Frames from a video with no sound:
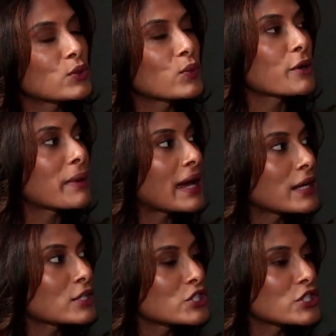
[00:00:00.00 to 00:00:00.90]
where my
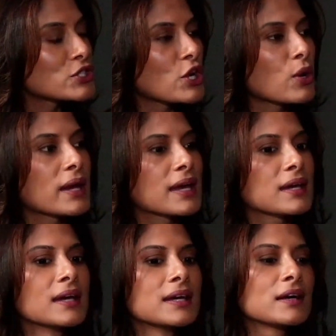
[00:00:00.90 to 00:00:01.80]
energy is going,